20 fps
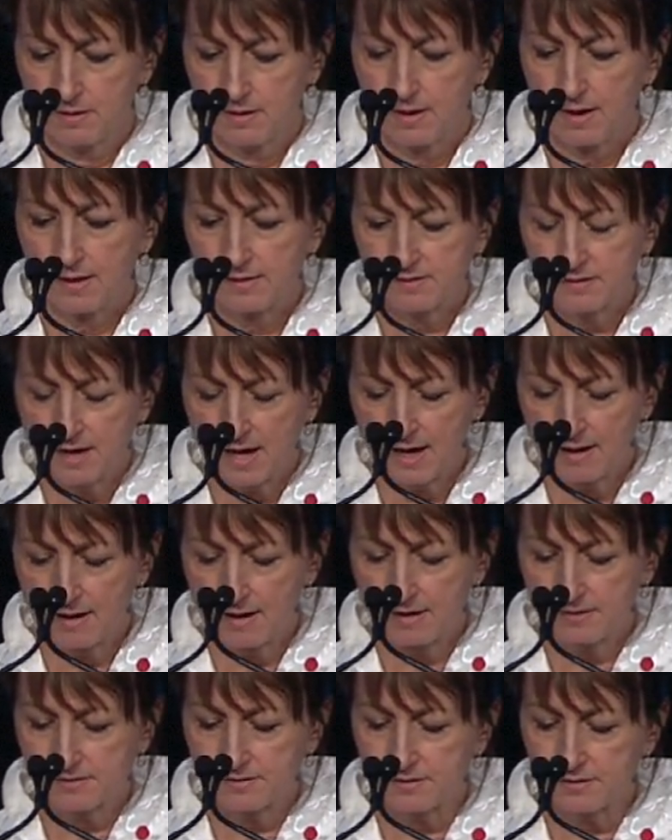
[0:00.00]
As
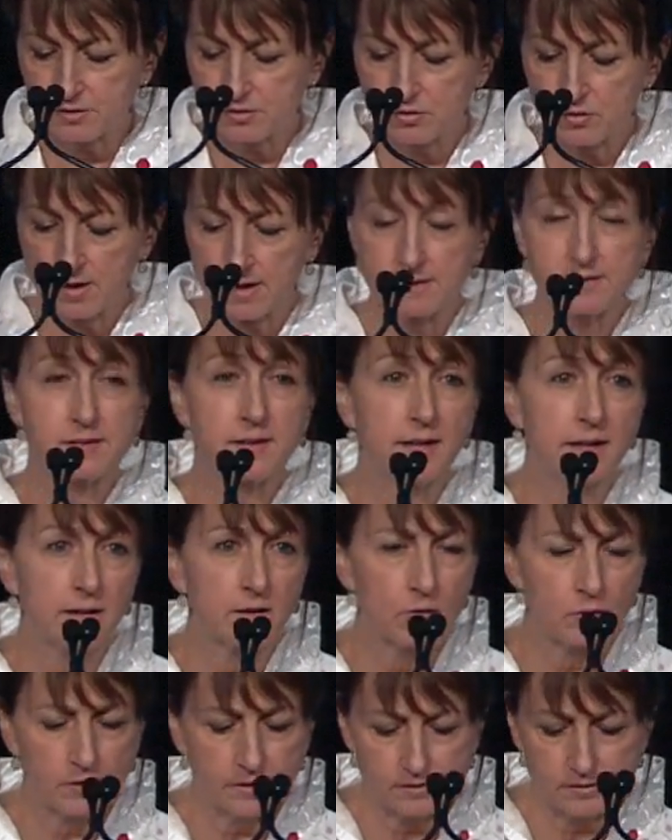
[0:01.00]
chaos and stress
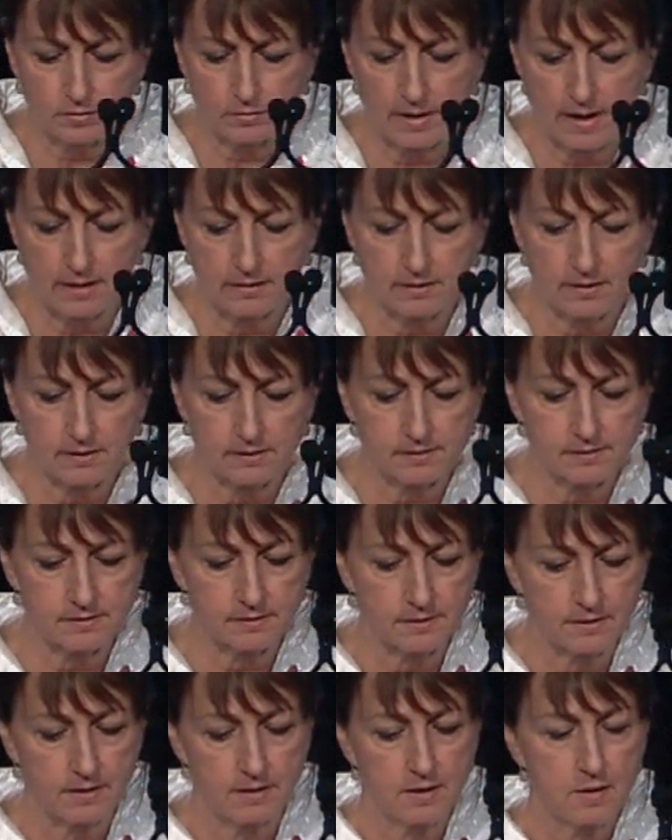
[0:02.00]
increase around us,
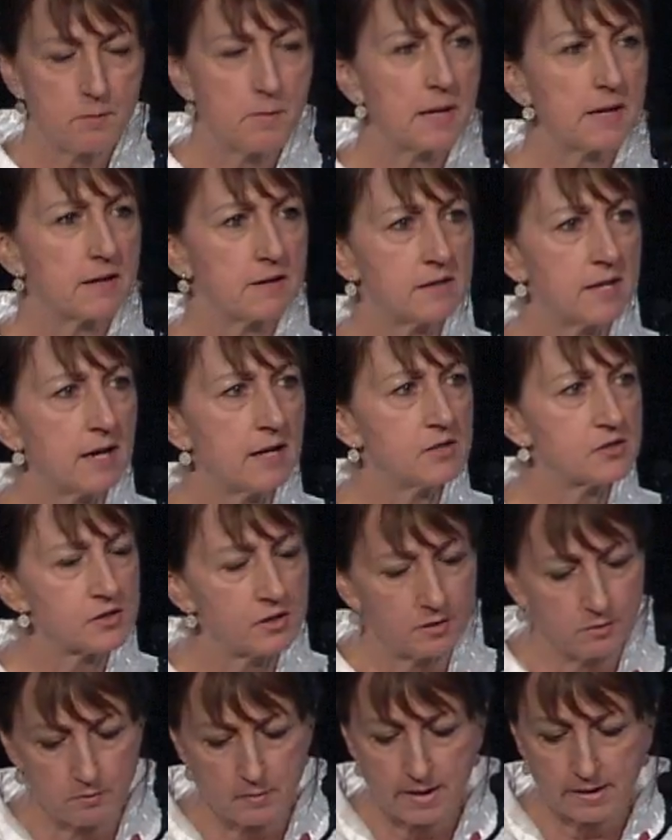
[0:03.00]

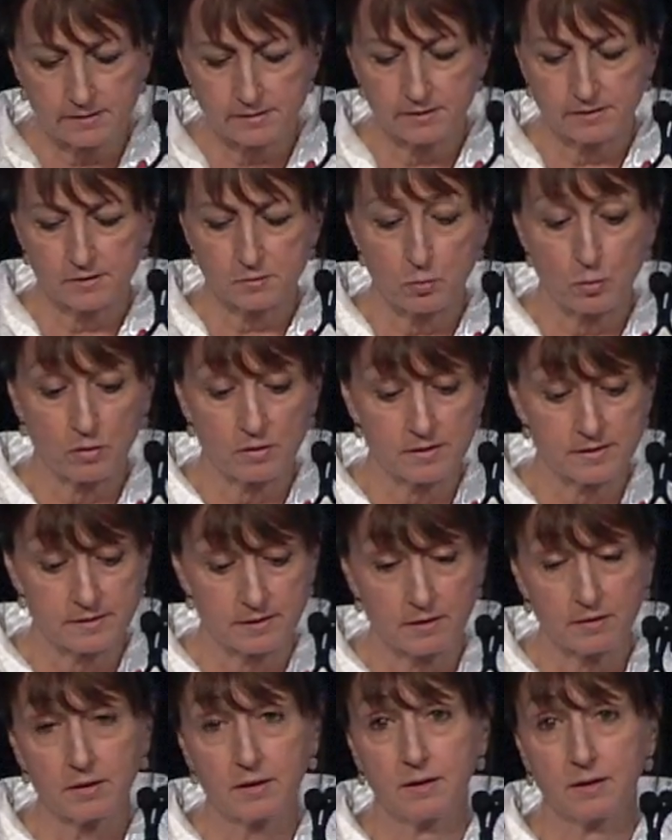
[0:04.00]
meditation makes us more
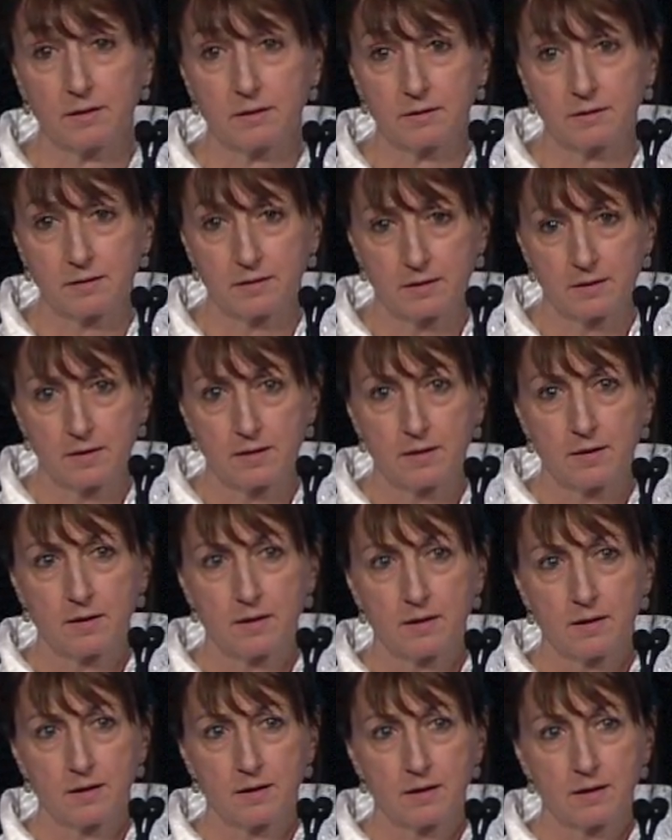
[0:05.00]
resilient
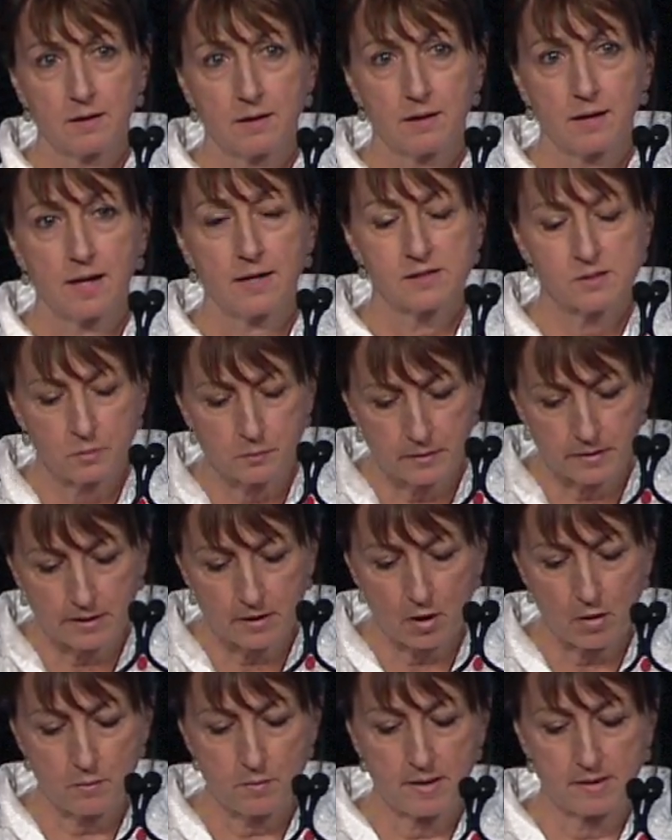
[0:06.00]
and to be
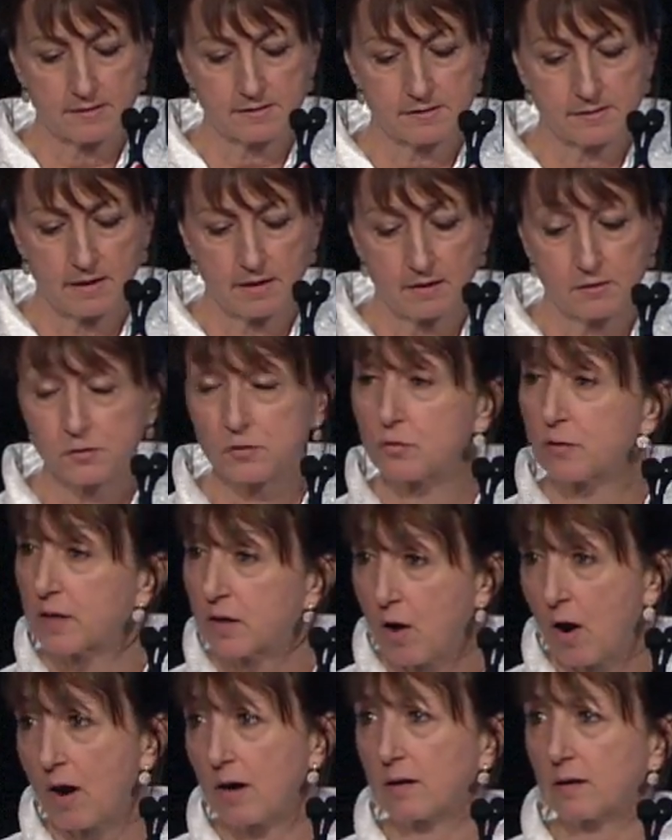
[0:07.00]
our best selves
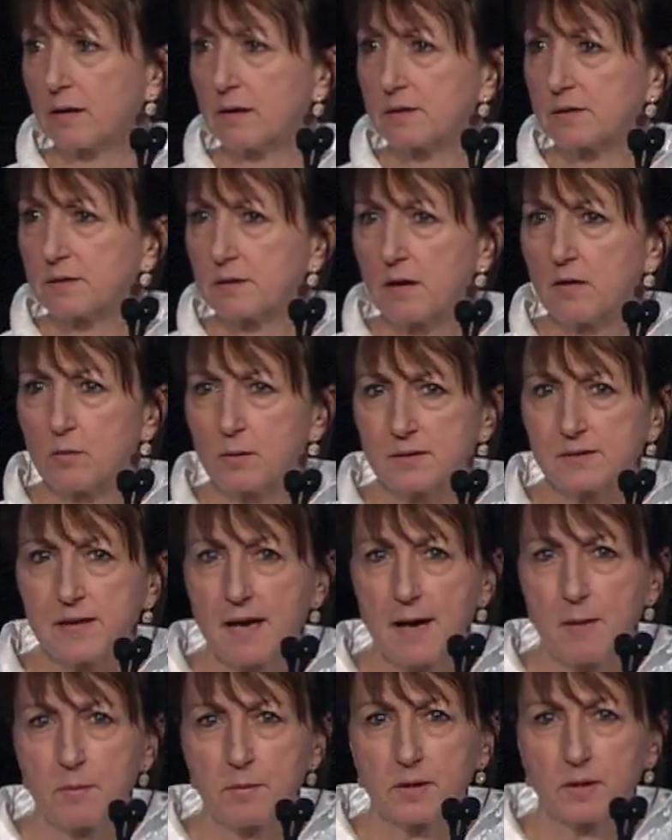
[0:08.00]
regardless of what's
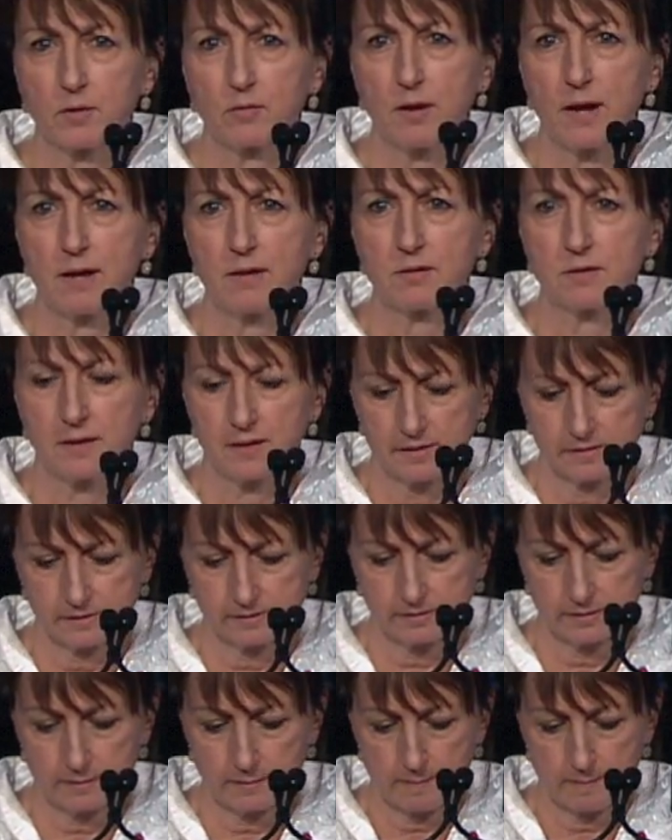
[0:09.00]
happening around us.